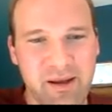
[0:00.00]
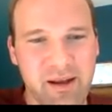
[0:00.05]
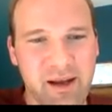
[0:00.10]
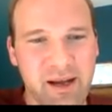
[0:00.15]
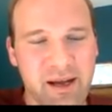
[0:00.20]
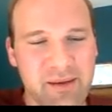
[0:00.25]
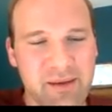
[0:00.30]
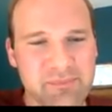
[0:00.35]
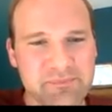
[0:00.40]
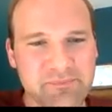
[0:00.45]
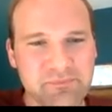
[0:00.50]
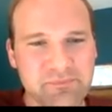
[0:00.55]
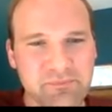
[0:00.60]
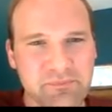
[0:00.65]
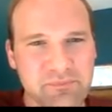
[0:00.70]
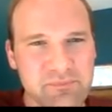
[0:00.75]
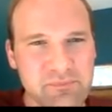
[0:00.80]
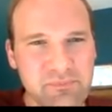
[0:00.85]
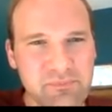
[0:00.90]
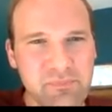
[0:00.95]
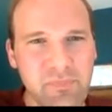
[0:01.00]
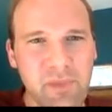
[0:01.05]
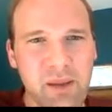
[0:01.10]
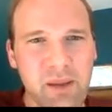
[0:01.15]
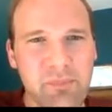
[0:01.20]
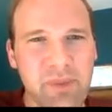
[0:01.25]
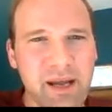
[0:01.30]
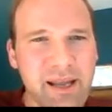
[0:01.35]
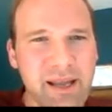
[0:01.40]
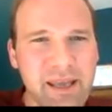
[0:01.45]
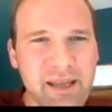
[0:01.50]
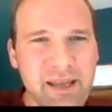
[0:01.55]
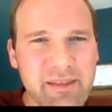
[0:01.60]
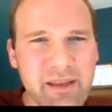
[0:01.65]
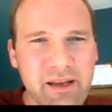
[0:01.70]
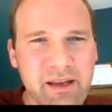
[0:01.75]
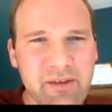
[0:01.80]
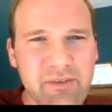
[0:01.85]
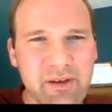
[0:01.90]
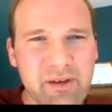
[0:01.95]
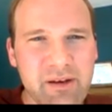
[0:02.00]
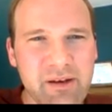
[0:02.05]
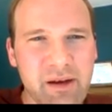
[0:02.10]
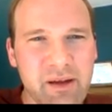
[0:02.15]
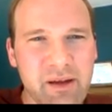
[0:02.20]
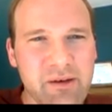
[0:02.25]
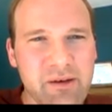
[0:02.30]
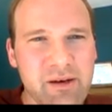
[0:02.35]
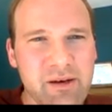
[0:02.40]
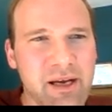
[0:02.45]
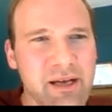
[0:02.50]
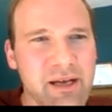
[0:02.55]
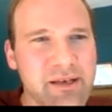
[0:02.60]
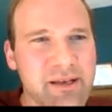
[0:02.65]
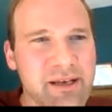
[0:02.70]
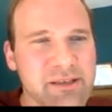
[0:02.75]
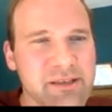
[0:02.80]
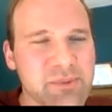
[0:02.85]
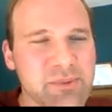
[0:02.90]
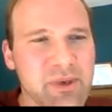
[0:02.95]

But I can't think of another context